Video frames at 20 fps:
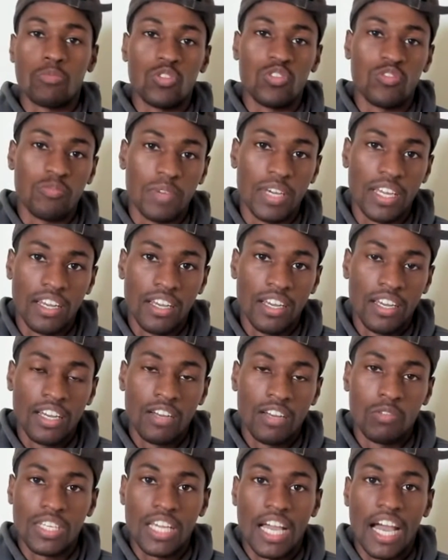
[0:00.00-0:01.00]
movement
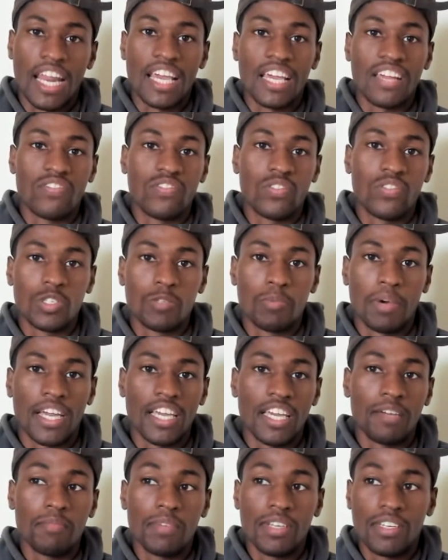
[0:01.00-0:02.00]
was kind of influenced by
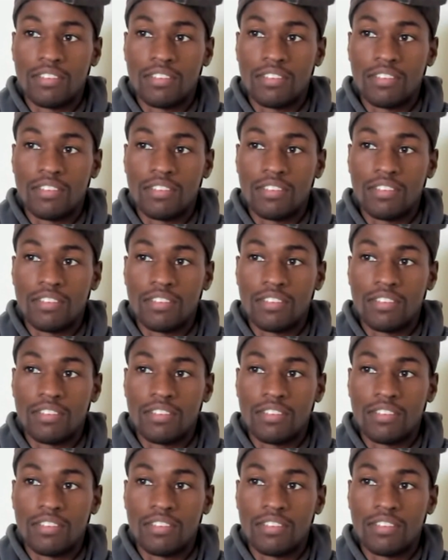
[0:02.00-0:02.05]
him.